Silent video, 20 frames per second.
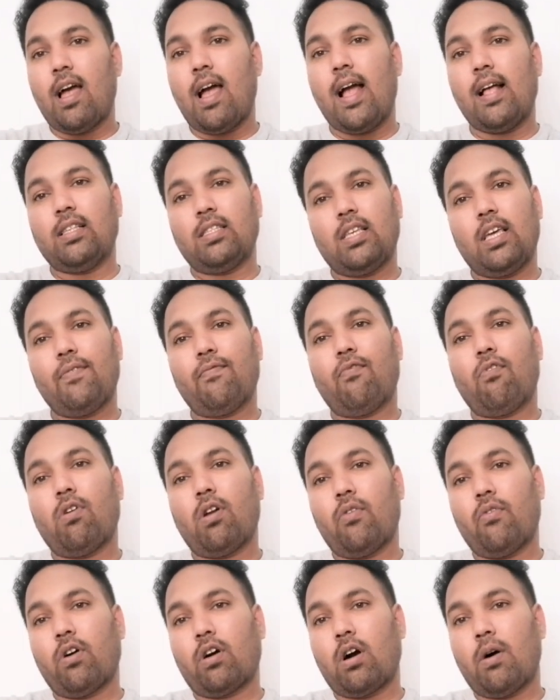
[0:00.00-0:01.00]
And same for
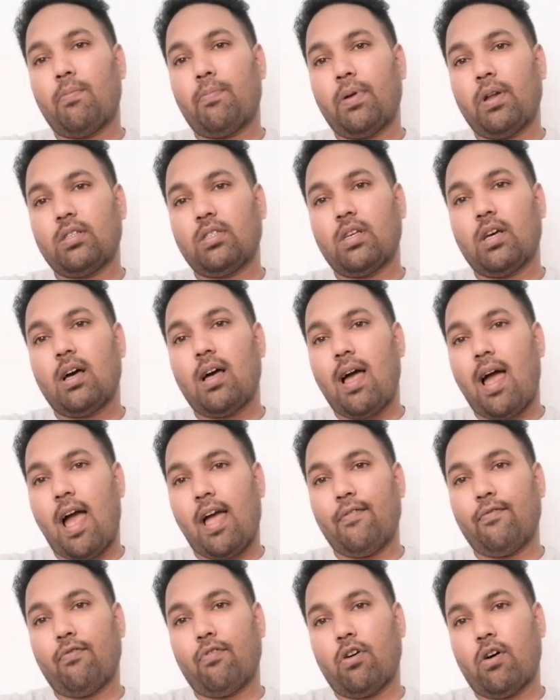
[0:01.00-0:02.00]
our compressor
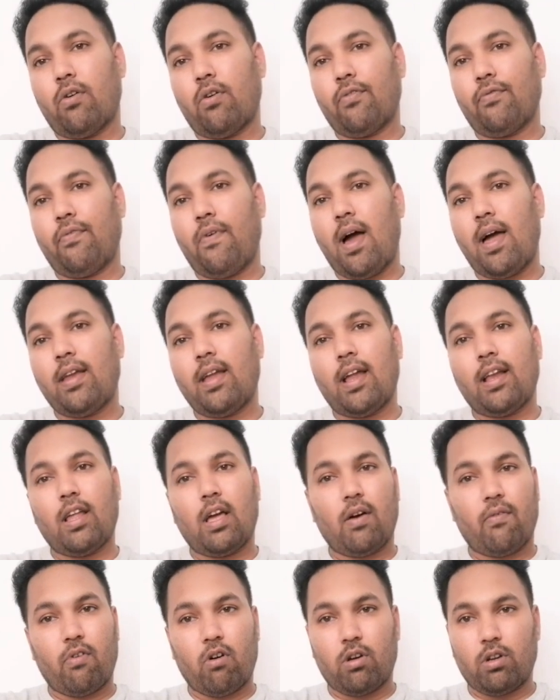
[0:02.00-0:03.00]
and for our fan and
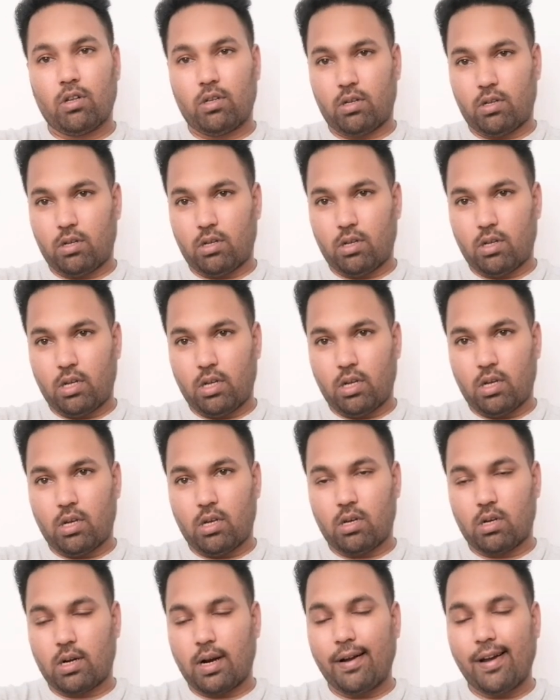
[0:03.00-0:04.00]
our
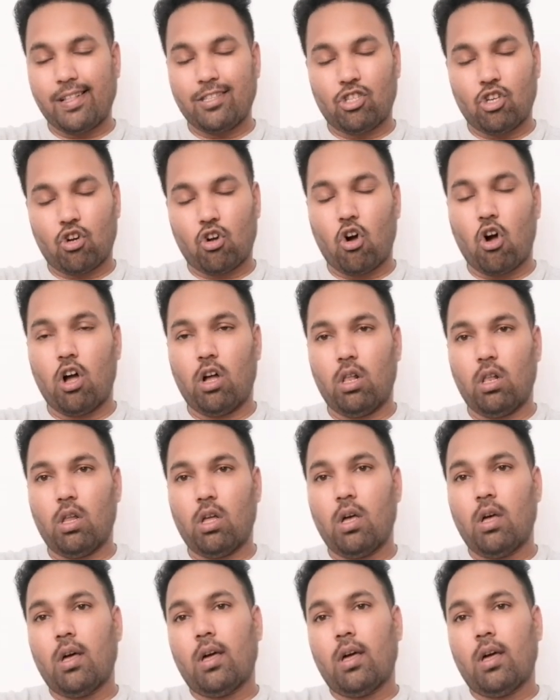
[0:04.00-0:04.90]
condenser coil.